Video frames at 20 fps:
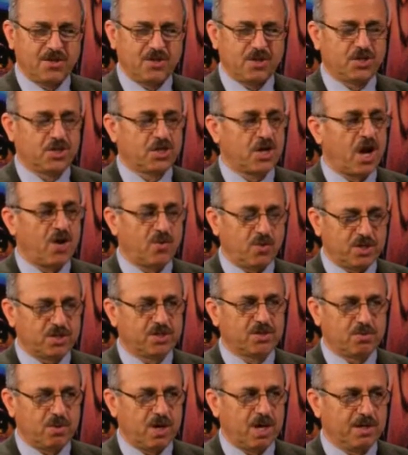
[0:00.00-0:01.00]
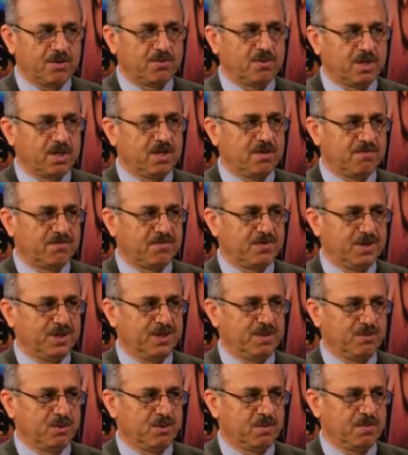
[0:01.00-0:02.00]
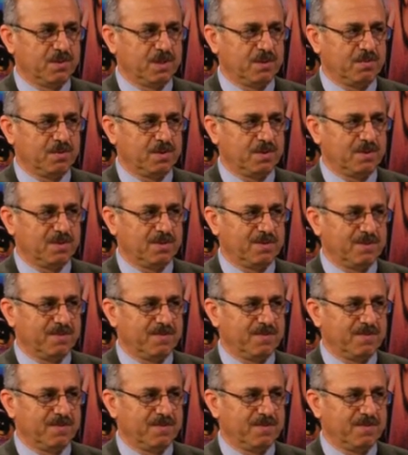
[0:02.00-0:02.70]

Shah was trying to give freedom to people.